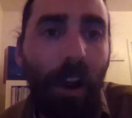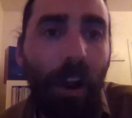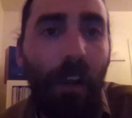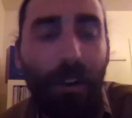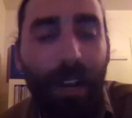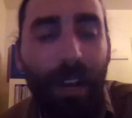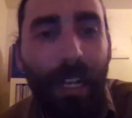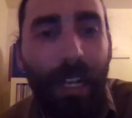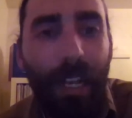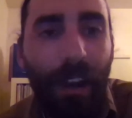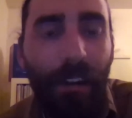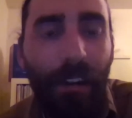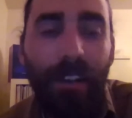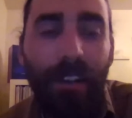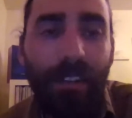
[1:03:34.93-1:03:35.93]
Are there any
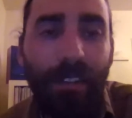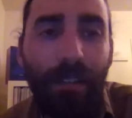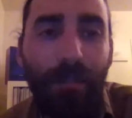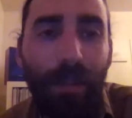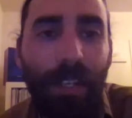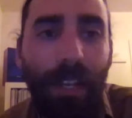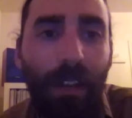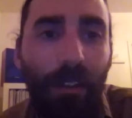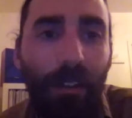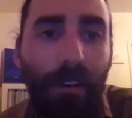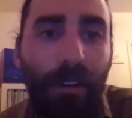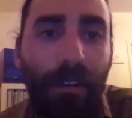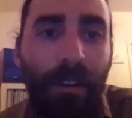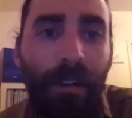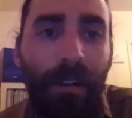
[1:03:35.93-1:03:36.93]
areas in
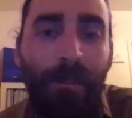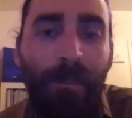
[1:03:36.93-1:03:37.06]
particular